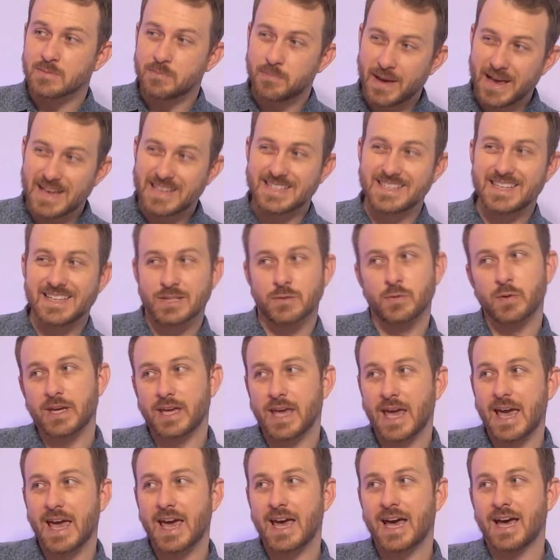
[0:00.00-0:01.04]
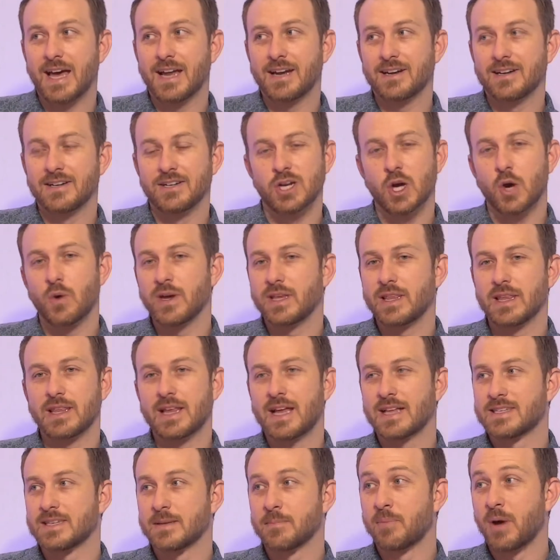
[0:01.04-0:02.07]
as best as we can, knowing
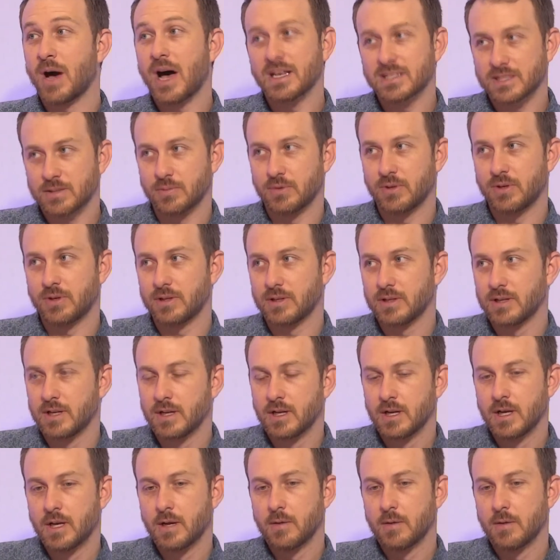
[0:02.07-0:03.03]
that that's impossible,